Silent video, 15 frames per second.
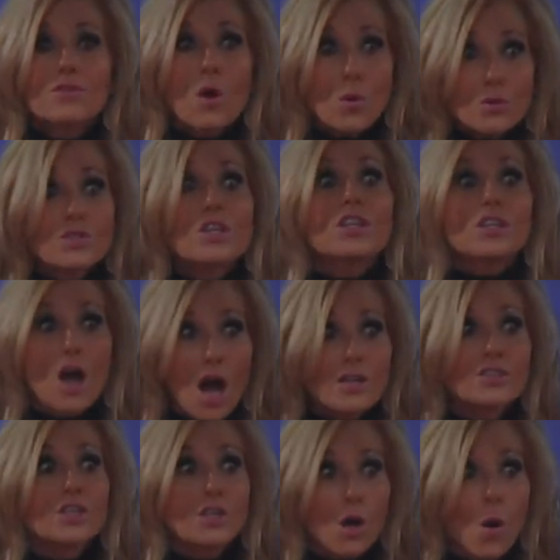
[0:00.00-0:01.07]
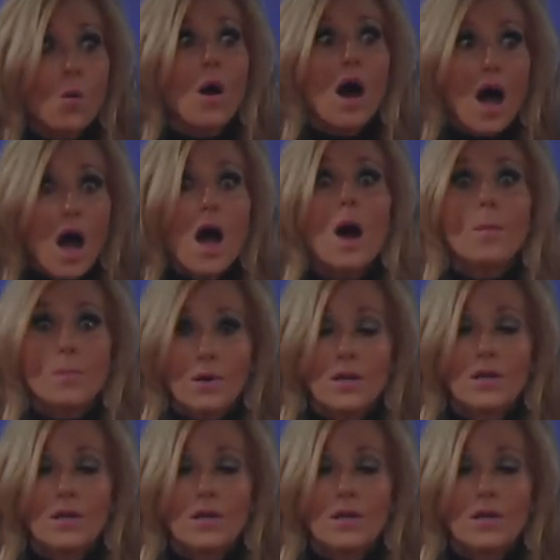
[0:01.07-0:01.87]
those that got to go up